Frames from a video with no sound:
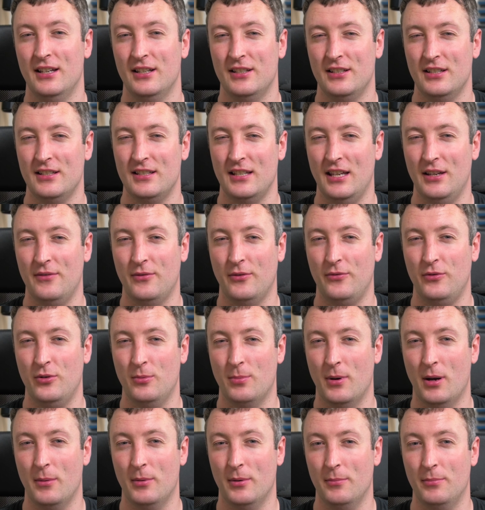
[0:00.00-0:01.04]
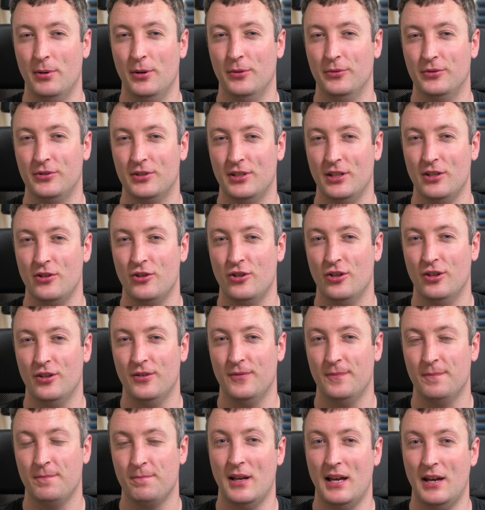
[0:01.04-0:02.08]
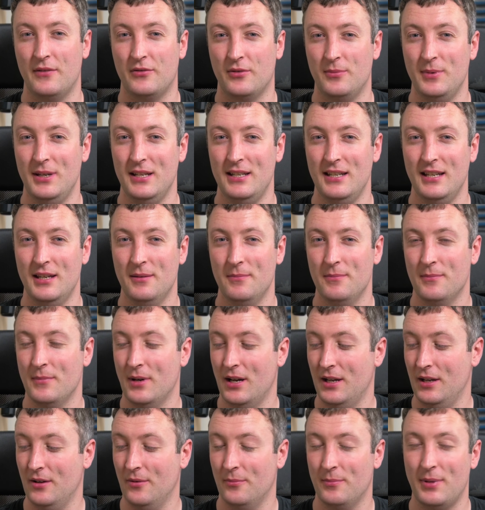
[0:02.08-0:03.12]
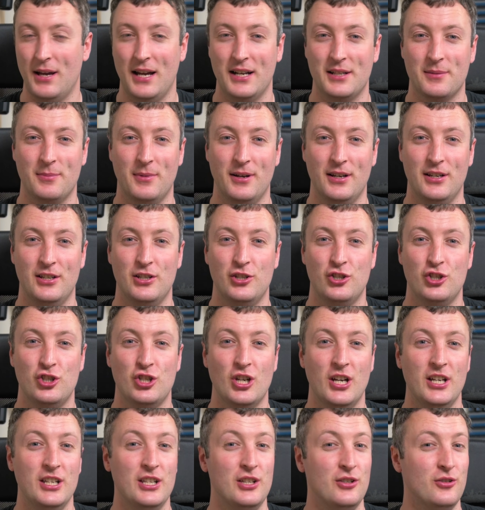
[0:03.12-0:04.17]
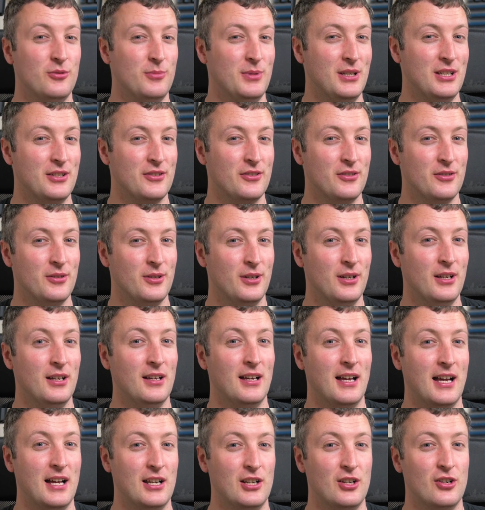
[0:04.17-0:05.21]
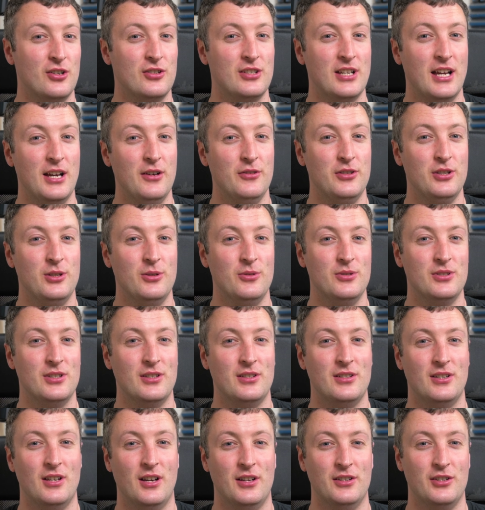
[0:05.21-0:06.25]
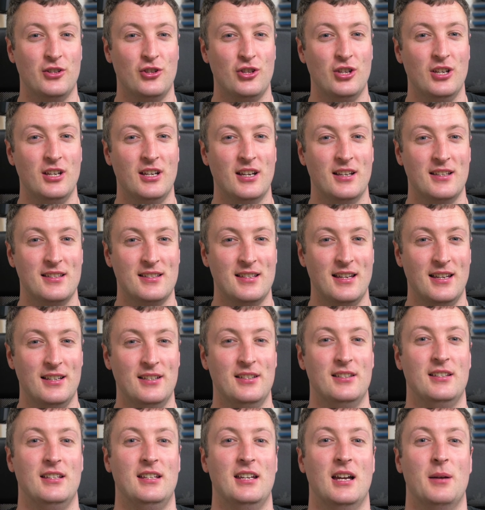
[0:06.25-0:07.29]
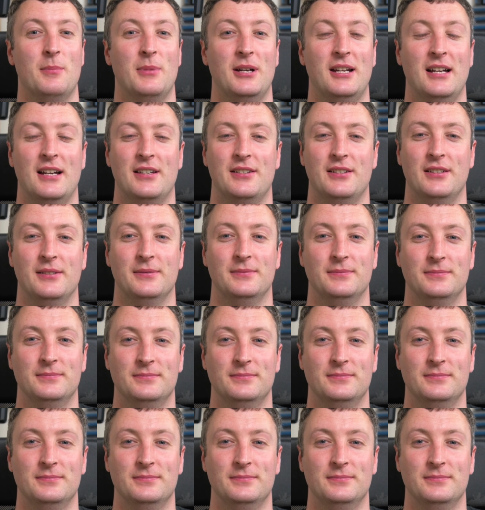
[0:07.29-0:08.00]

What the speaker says: to save a few bob on postage. After meeting him, I unpacked my shiny new meter and learned how to use it on the Shinkansen to Yamagata.